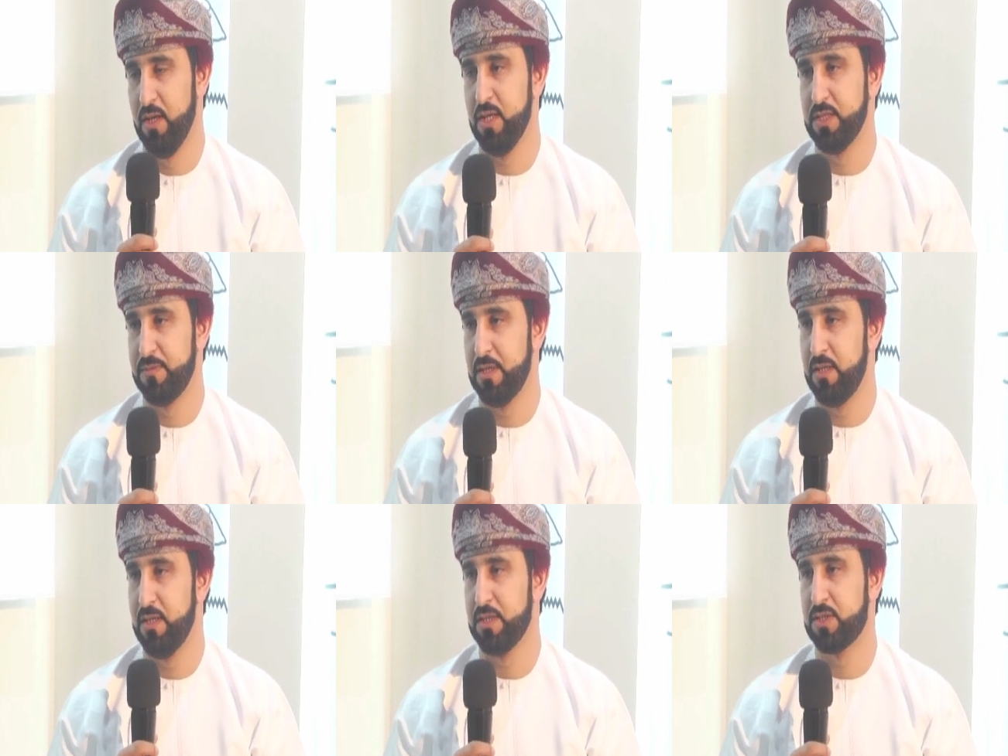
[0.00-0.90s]
is
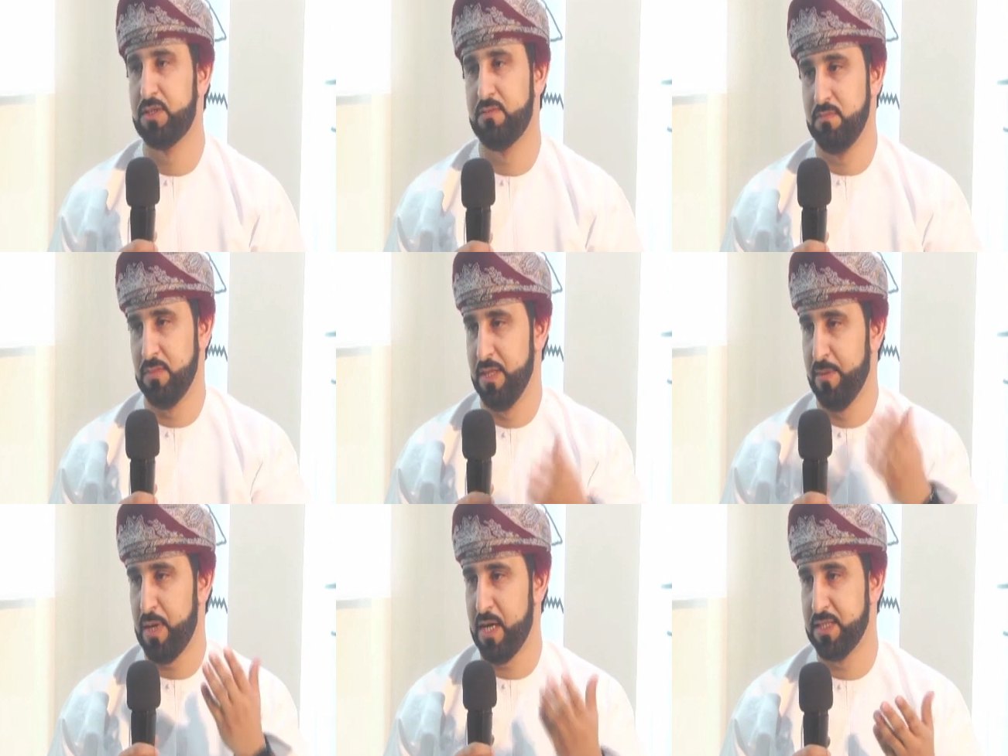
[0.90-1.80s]
that's in
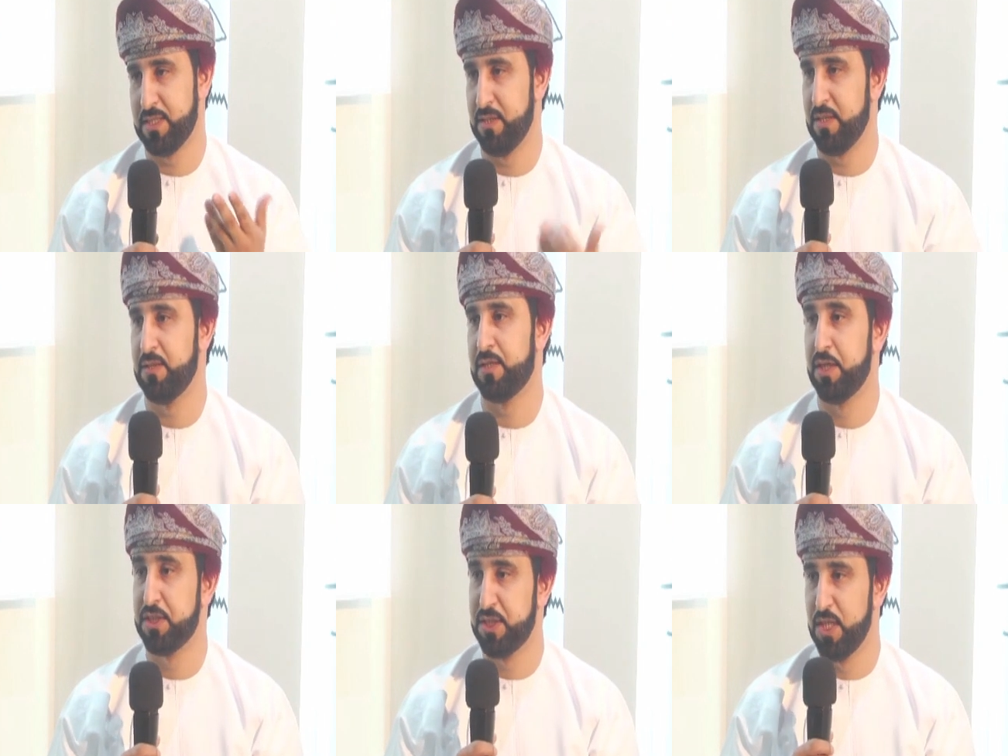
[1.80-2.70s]
the past
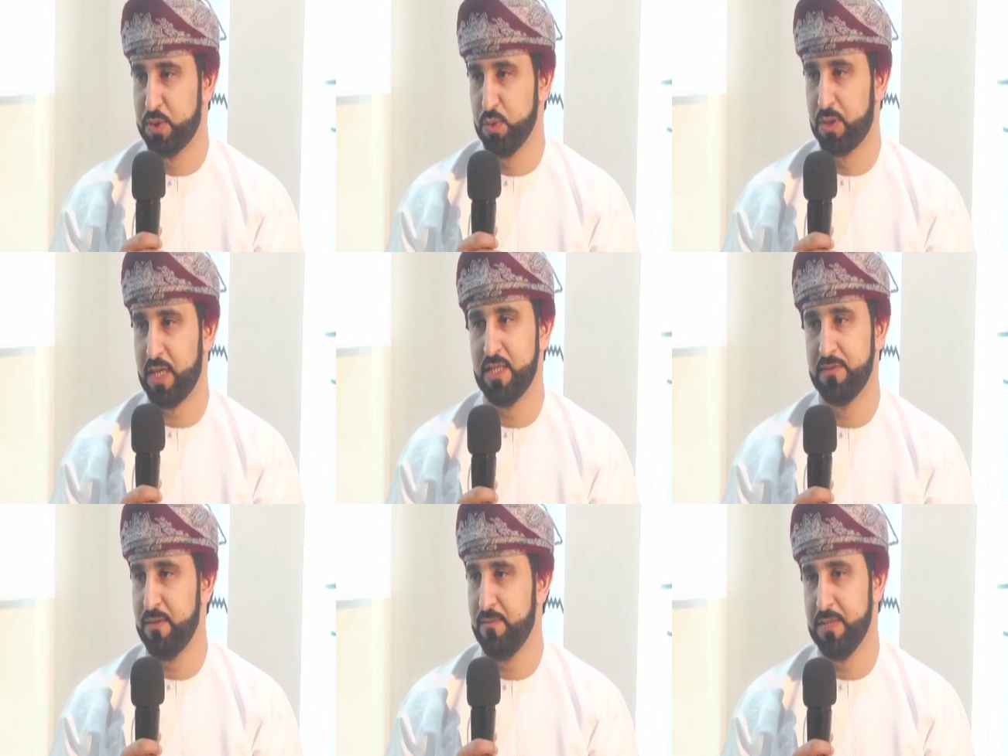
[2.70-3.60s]
traditional souk
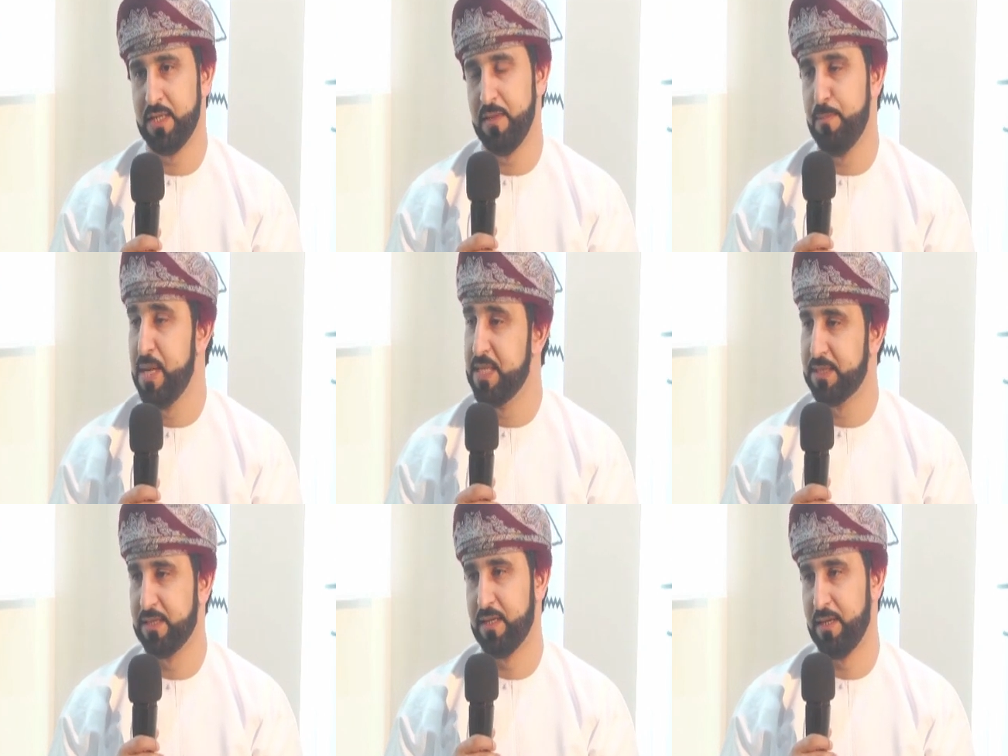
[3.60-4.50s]
and very
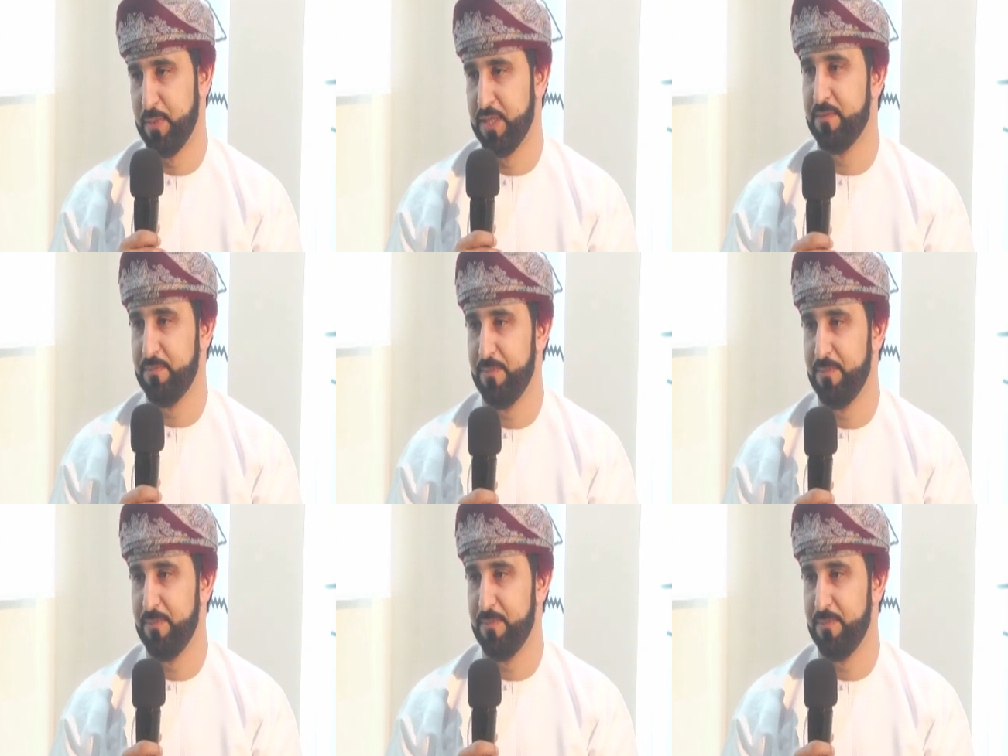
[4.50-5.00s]
amazing. I mean,